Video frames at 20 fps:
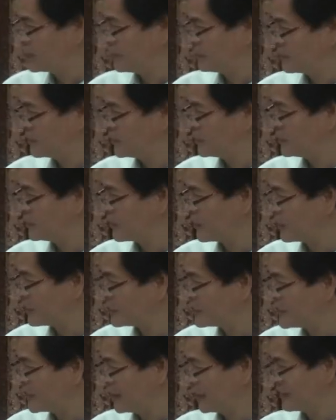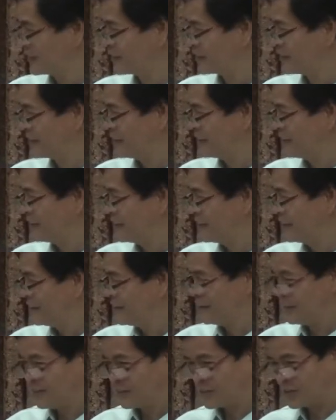him to do those things.
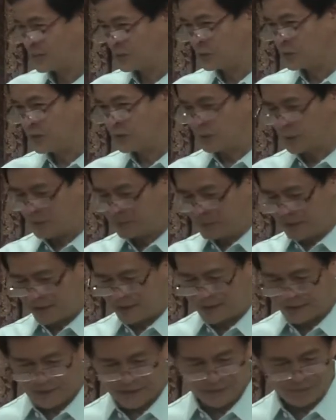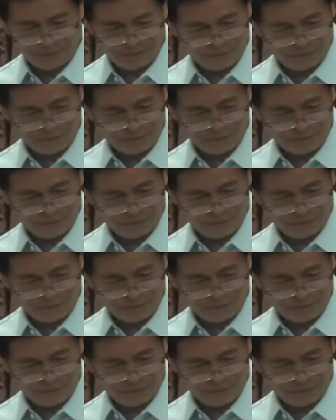So we will be